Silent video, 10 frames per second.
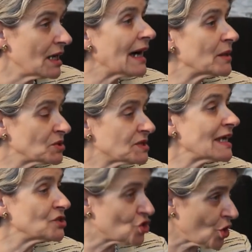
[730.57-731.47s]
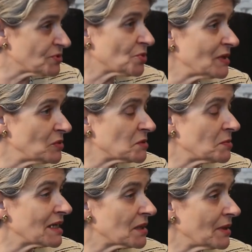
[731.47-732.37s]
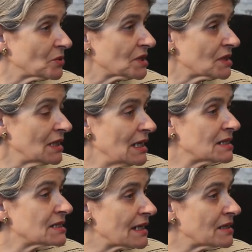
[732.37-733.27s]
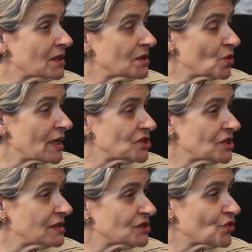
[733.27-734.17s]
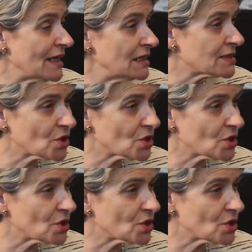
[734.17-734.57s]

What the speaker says: I would say, jobs when we speak about technical vocational training.